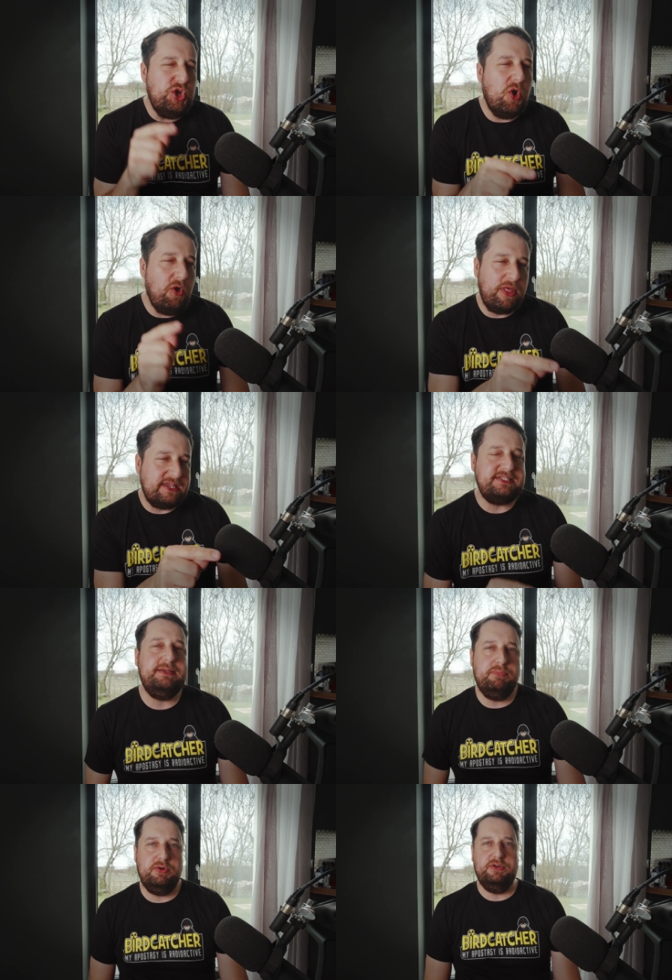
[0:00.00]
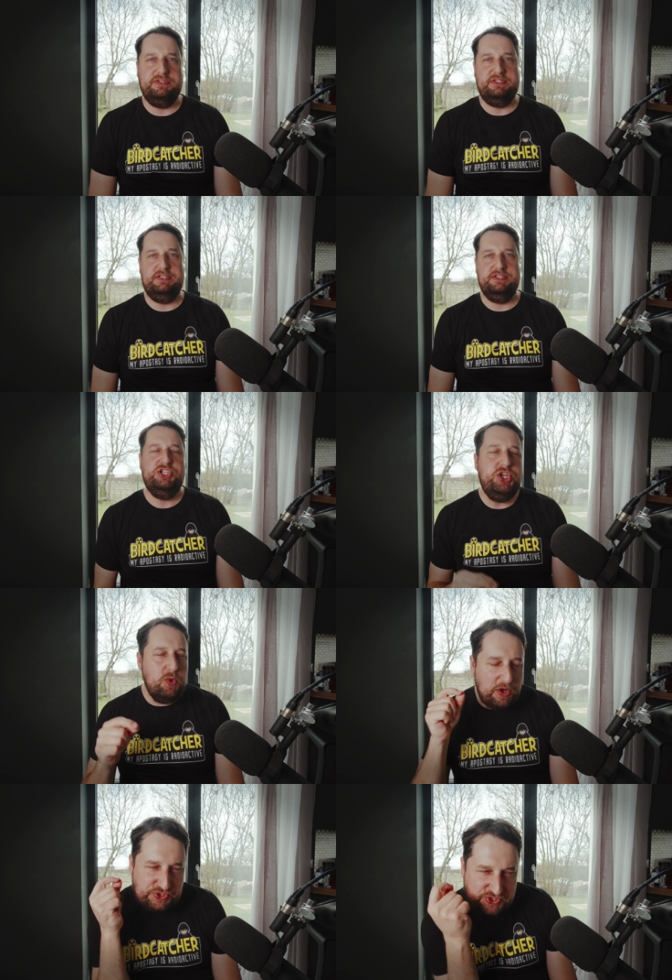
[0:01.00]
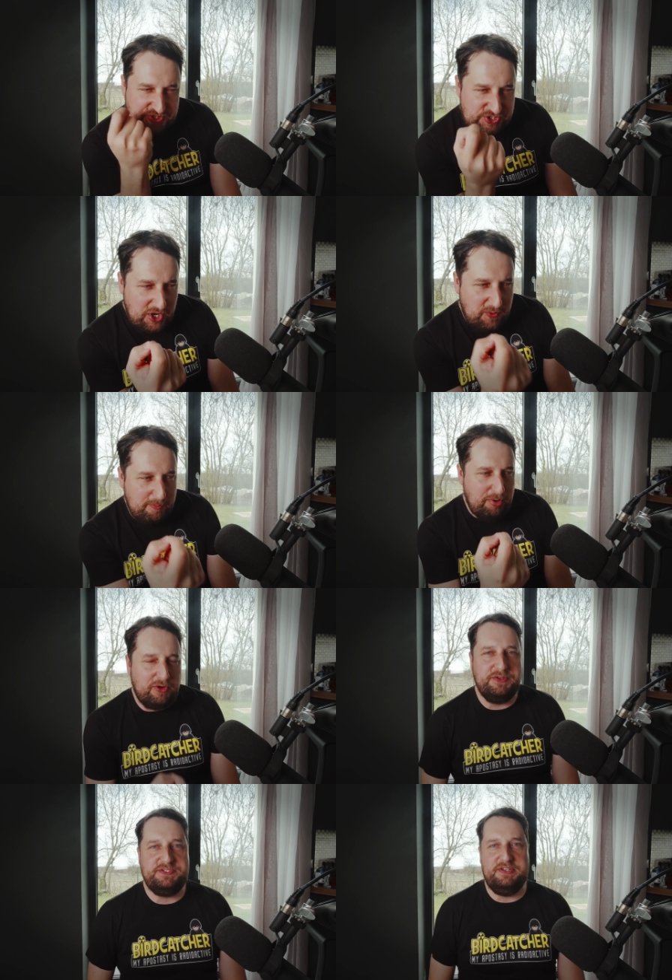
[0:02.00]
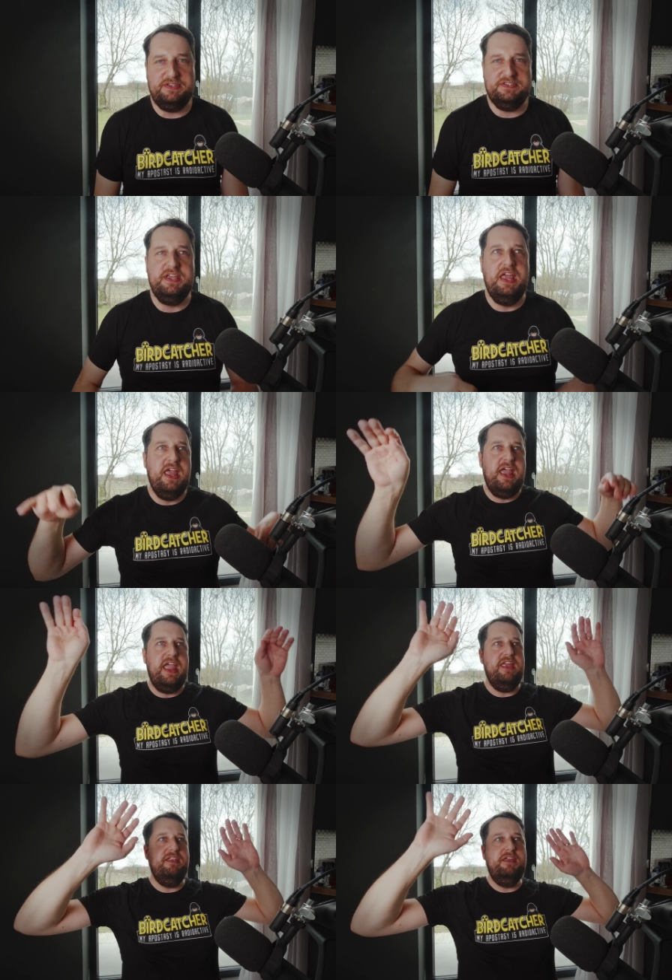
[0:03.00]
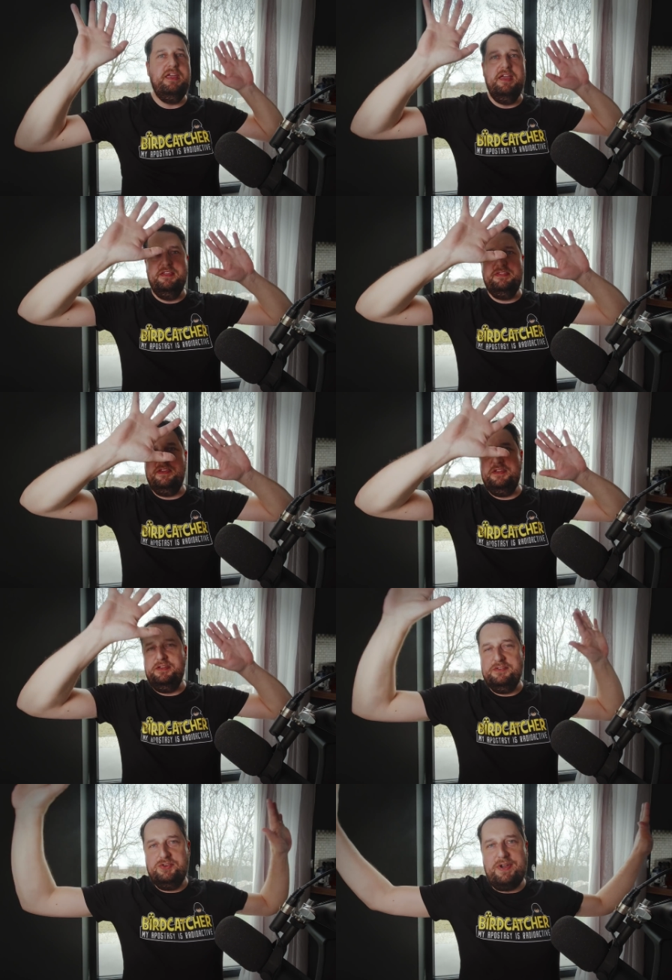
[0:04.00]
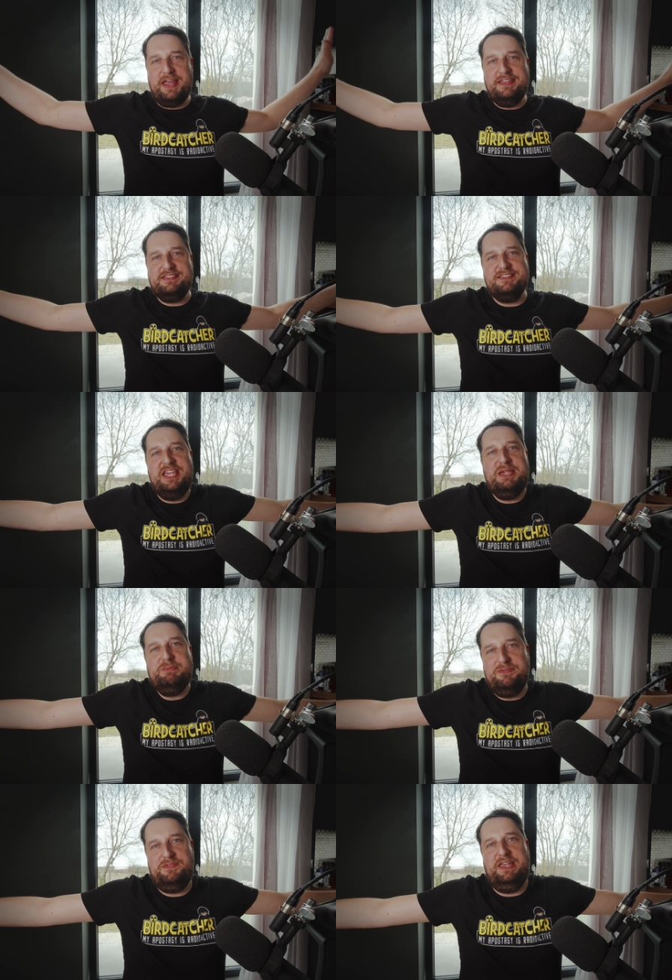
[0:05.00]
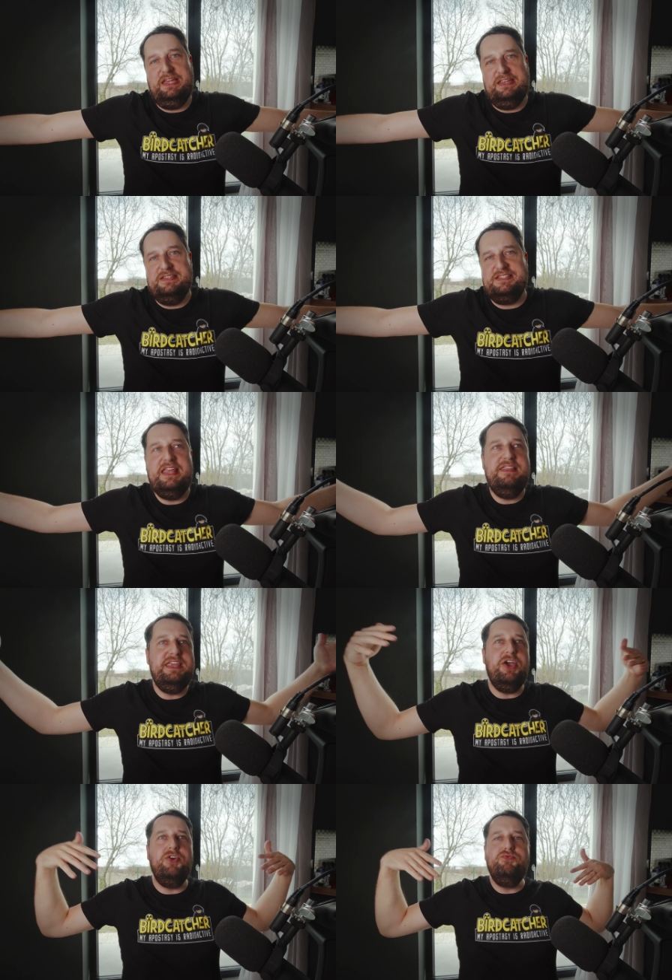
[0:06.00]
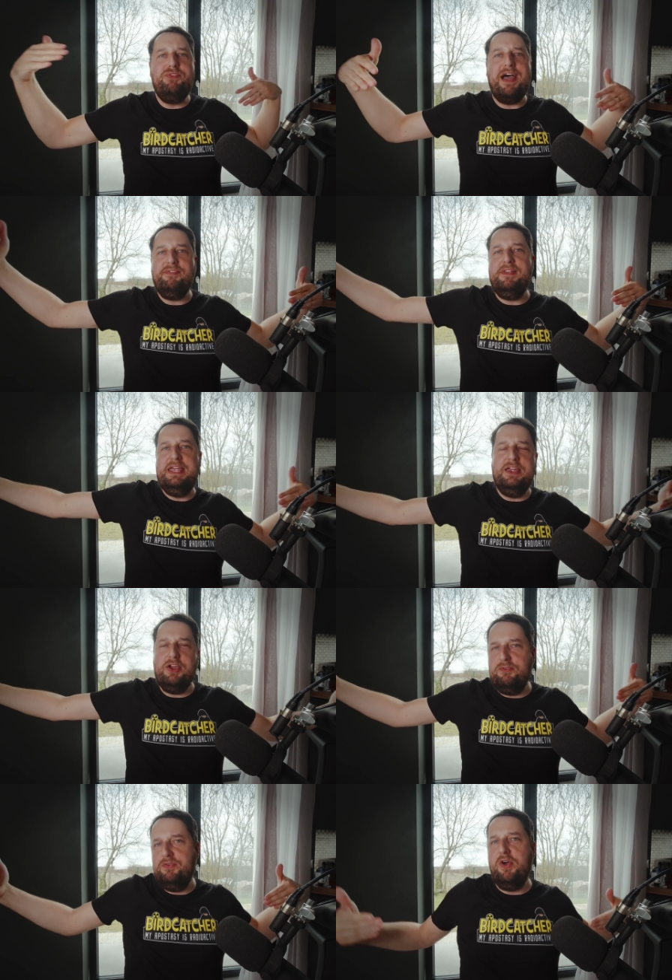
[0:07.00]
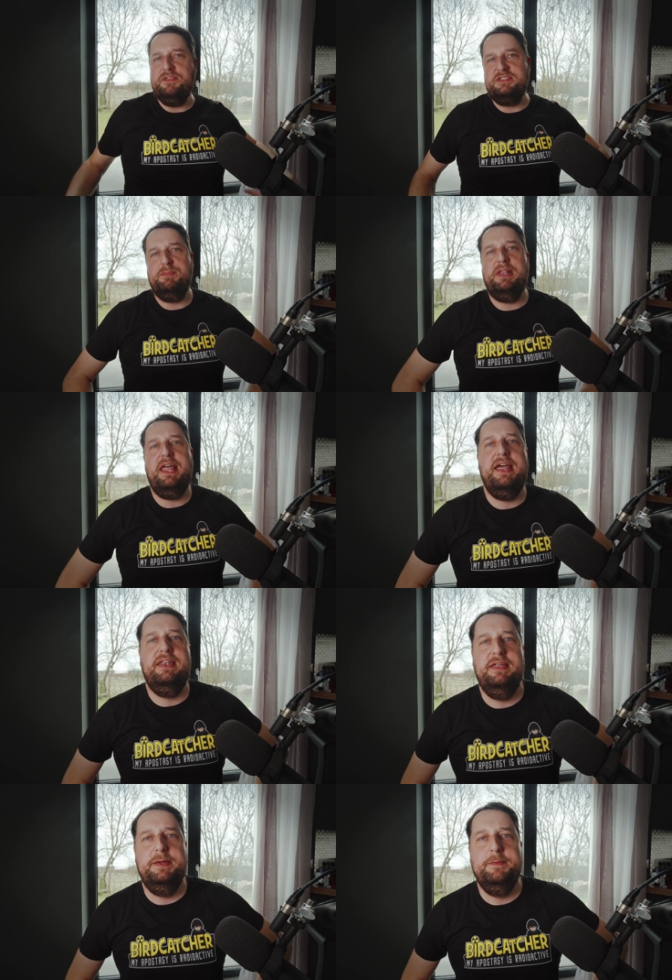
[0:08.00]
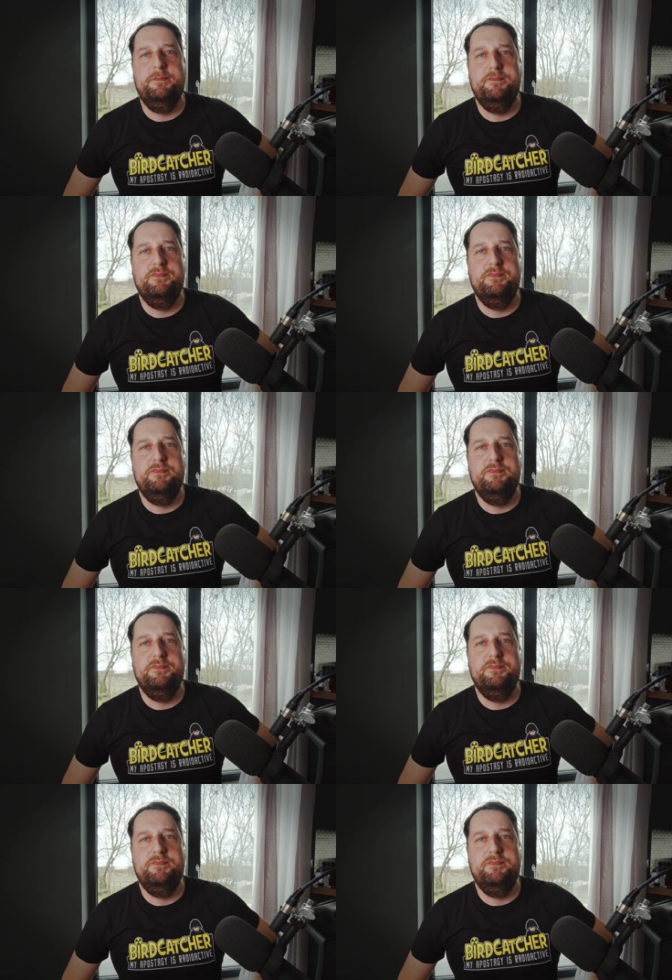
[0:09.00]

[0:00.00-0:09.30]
that you're that important. You are so important in the grand scheme of things, in the unraveling of God's plan,